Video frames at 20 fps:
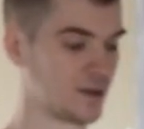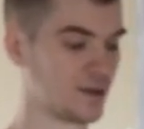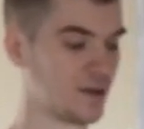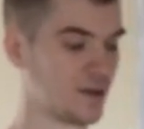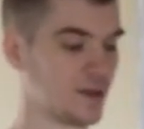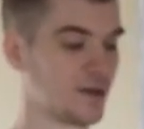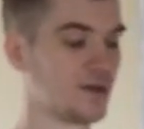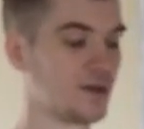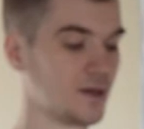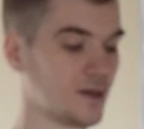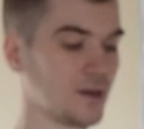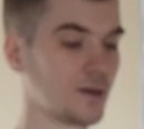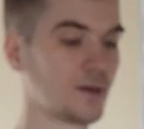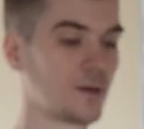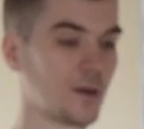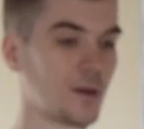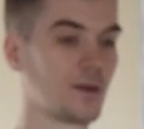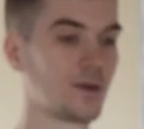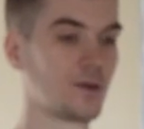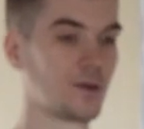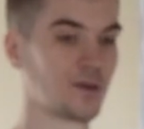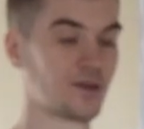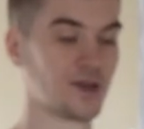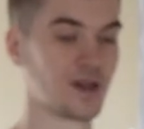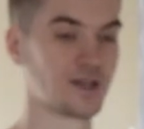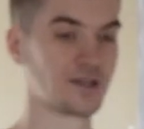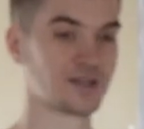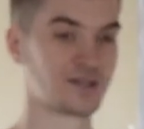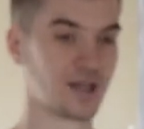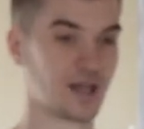the
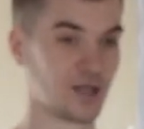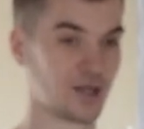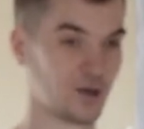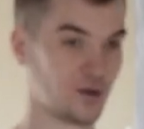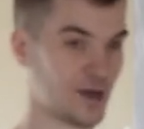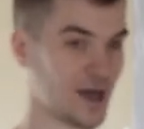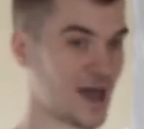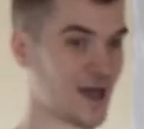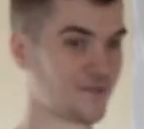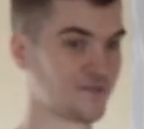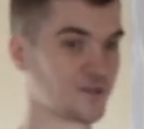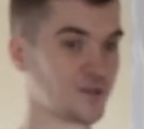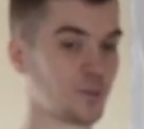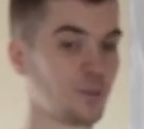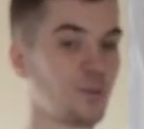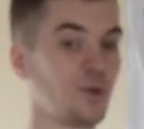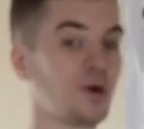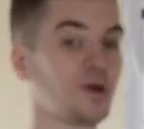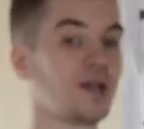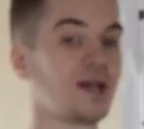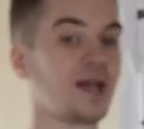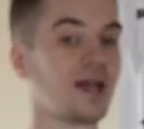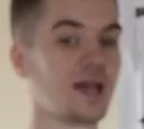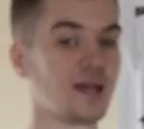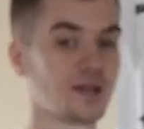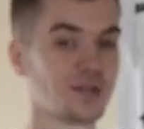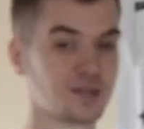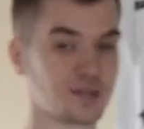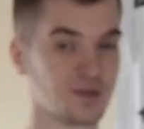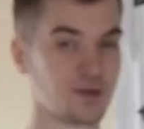things that you have to put
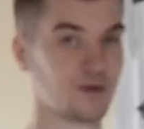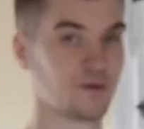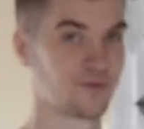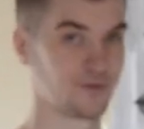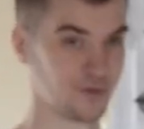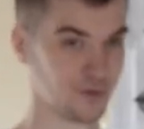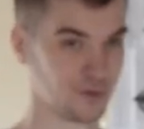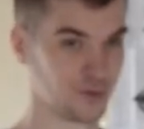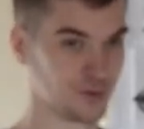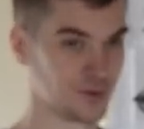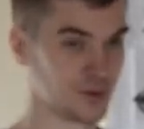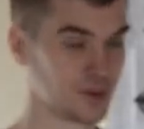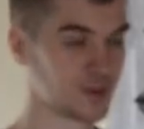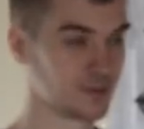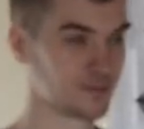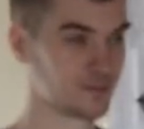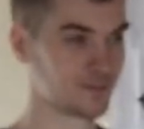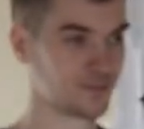into the food